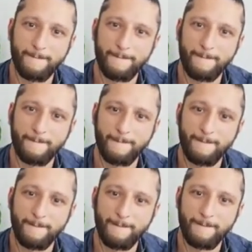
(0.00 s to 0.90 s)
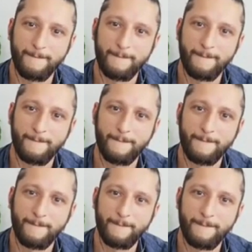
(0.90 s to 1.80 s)

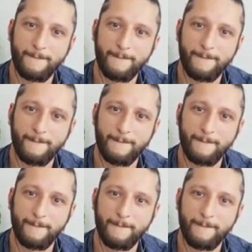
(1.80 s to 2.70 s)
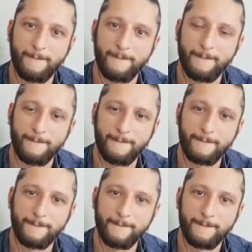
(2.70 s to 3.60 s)

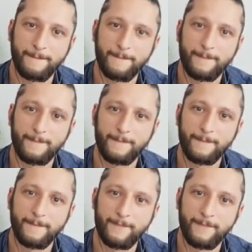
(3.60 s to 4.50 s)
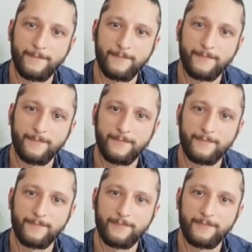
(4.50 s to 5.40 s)

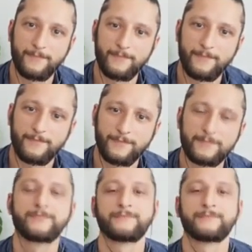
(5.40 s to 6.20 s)
No words are spoken by the person on screen.